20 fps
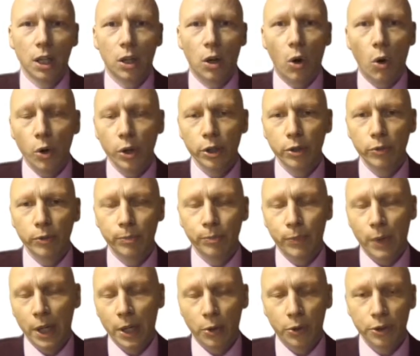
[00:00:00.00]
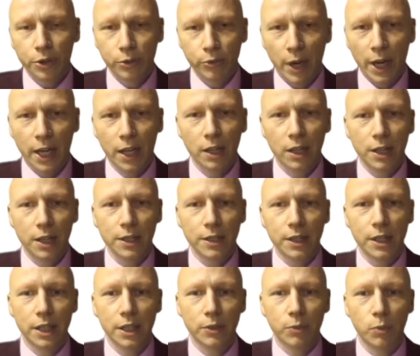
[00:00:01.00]
Or you might also recognise
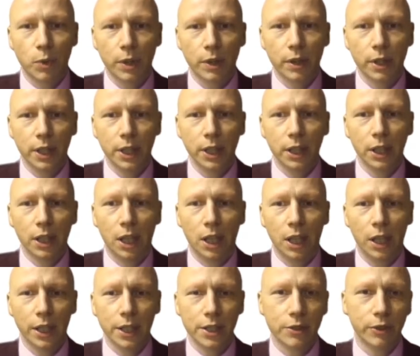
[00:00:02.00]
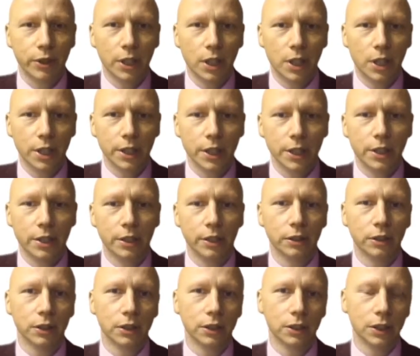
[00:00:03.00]
that it's one of the highest regarded
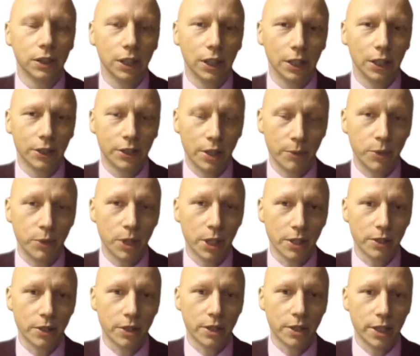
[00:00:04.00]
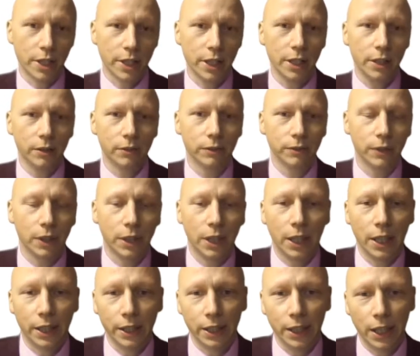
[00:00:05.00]
subjects to study
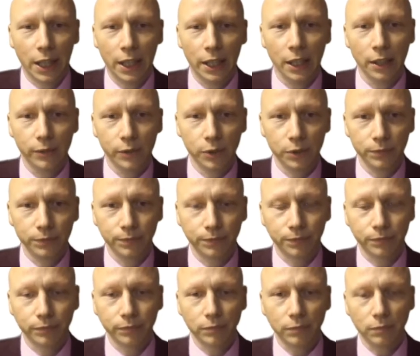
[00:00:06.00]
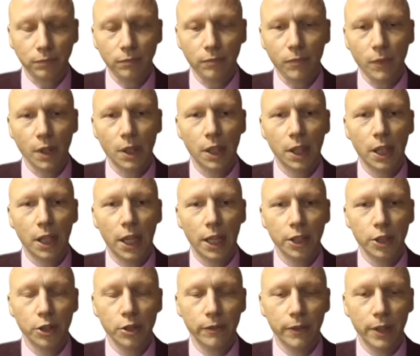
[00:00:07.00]
at A-Level, and
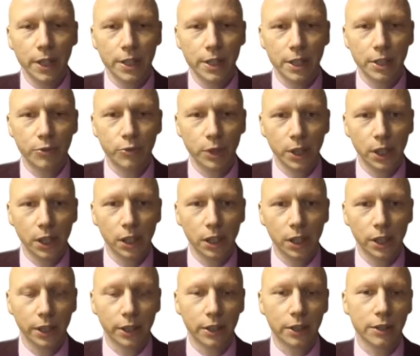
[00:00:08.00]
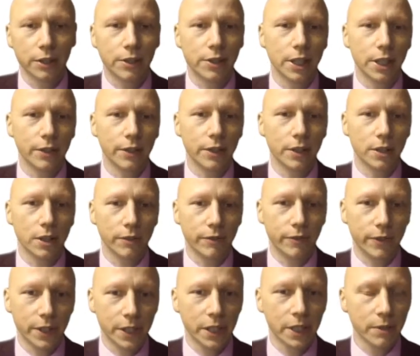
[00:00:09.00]
universities really like seeing things like
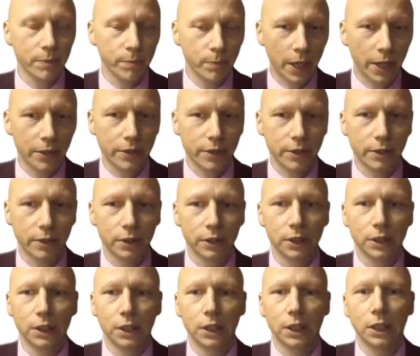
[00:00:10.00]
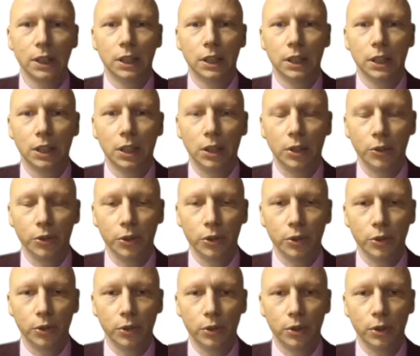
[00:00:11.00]
physics and maths on
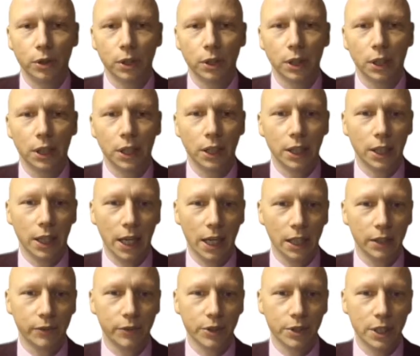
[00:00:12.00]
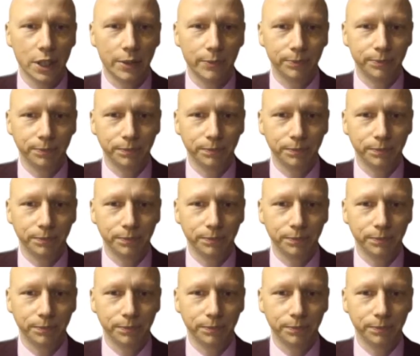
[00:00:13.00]
your A-Level slip.